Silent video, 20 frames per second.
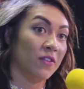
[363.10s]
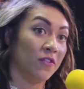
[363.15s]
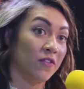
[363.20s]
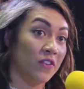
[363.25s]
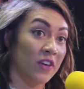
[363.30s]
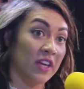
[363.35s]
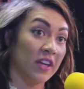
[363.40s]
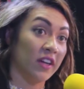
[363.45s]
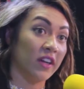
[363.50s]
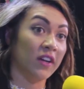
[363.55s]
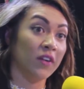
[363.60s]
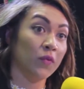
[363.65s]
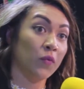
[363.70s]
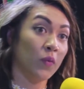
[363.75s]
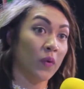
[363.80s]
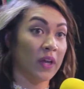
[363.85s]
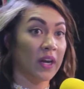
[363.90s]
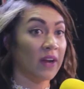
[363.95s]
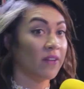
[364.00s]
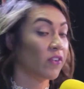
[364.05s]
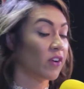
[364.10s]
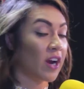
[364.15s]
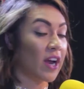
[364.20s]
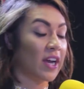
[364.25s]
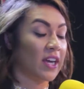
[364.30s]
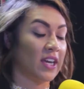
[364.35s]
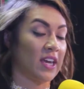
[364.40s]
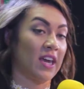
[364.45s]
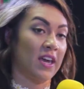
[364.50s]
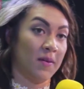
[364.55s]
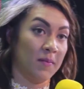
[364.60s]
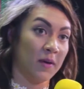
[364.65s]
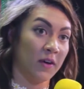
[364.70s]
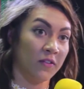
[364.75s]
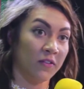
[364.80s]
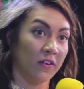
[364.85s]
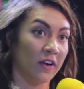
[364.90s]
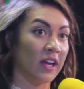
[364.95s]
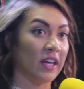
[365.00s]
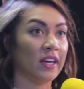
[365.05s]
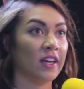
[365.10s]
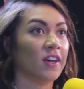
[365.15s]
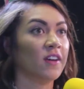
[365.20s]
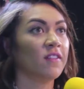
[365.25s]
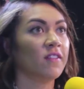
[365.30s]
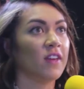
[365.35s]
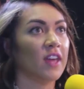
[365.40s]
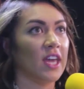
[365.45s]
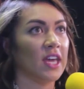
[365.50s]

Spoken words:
fear, whatever I am afraid of,